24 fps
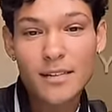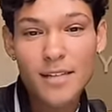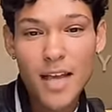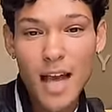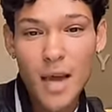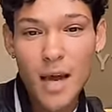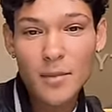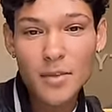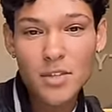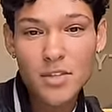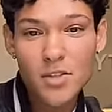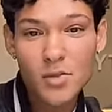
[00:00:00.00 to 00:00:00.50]
Yes,
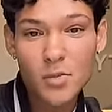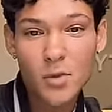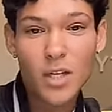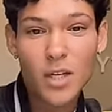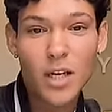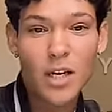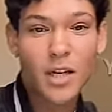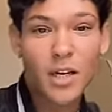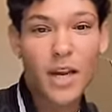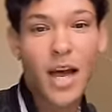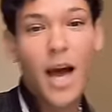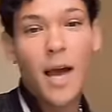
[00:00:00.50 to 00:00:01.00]
I'm in
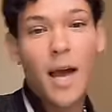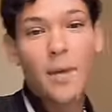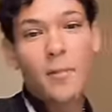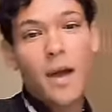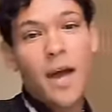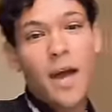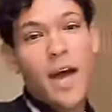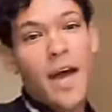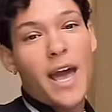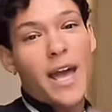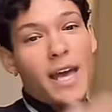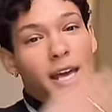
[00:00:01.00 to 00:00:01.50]
Sweden. I'm
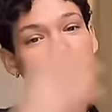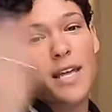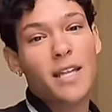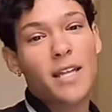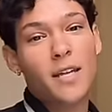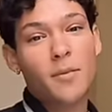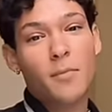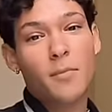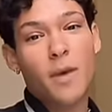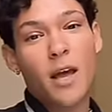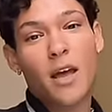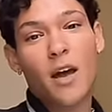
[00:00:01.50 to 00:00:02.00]

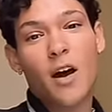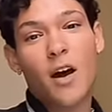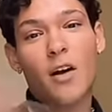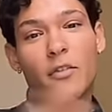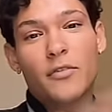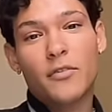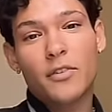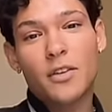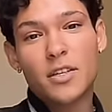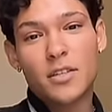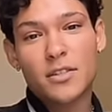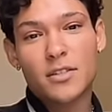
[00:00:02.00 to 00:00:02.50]
in my
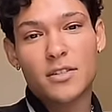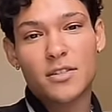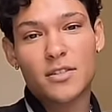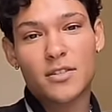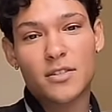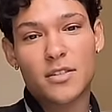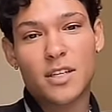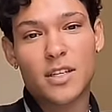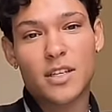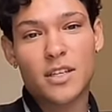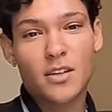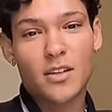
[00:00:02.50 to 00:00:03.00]

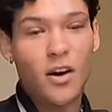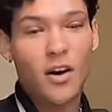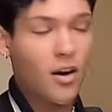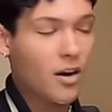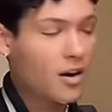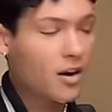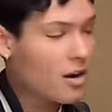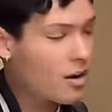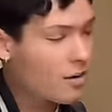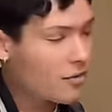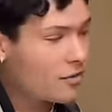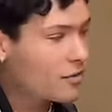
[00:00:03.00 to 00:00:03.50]
office, in
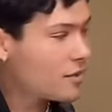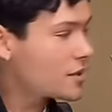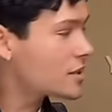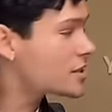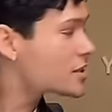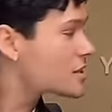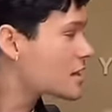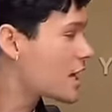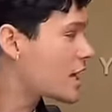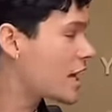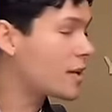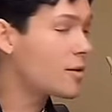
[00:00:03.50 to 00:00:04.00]
our
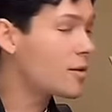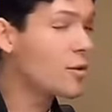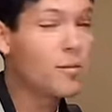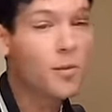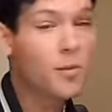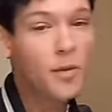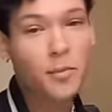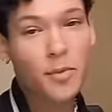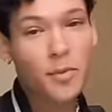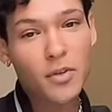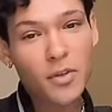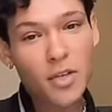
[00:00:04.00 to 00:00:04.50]
office at
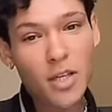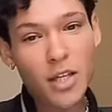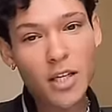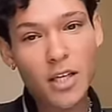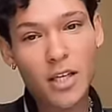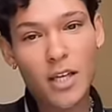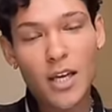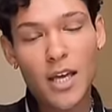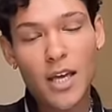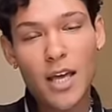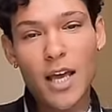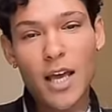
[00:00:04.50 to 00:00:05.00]
Omar Beauty.